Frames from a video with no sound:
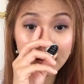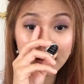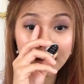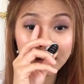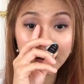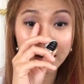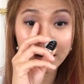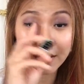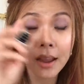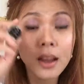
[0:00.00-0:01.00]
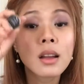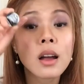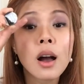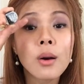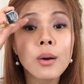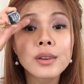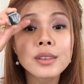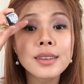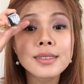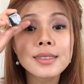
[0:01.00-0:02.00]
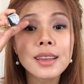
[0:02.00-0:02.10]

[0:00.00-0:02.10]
inner area or just